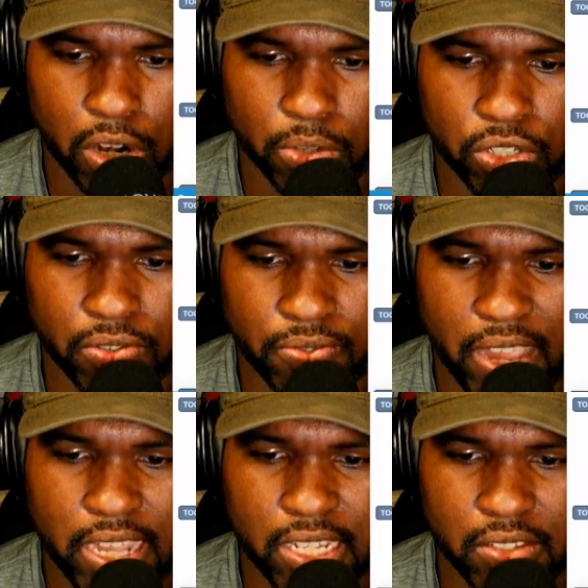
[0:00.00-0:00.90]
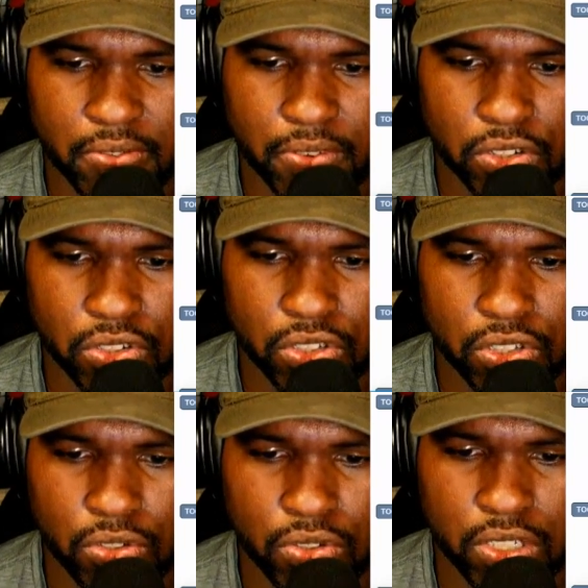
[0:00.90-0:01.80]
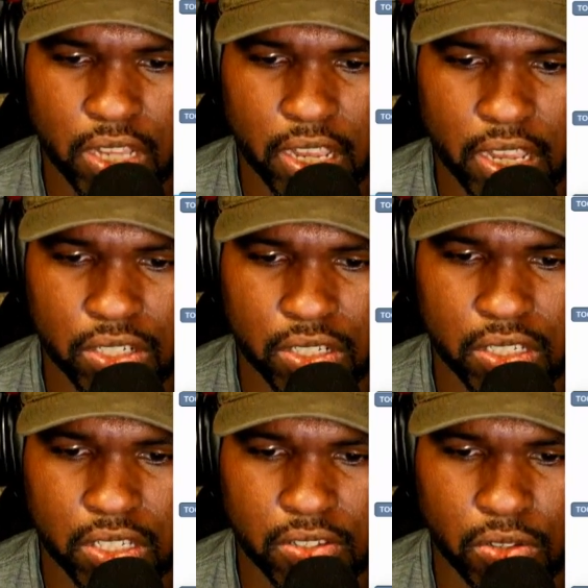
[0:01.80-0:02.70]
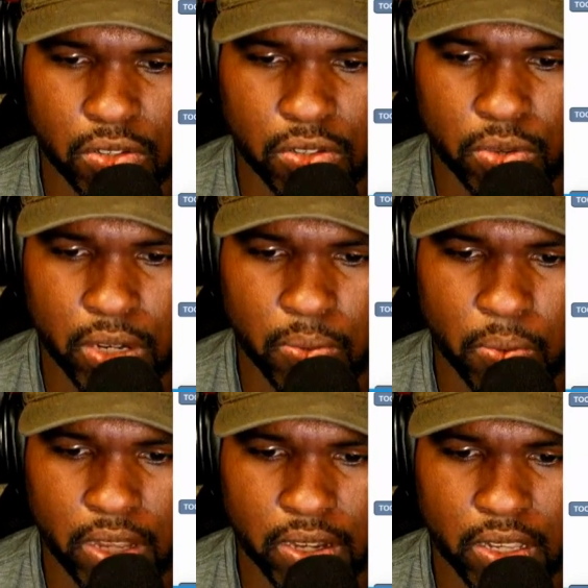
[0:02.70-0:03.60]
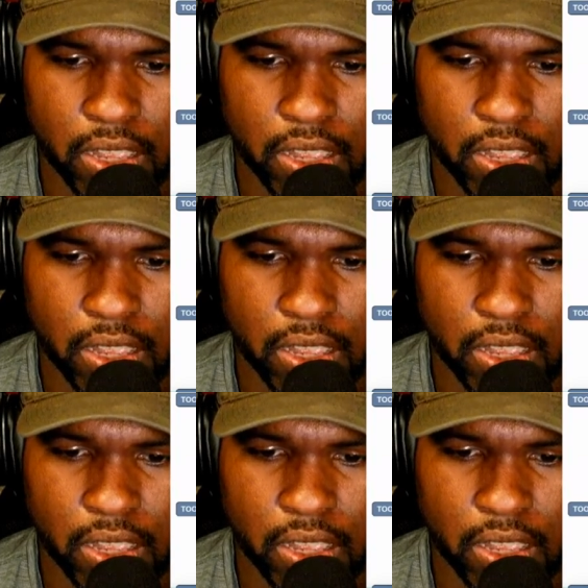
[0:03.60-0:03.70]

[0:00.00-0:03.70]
What you find is the first two sections, this Luke 21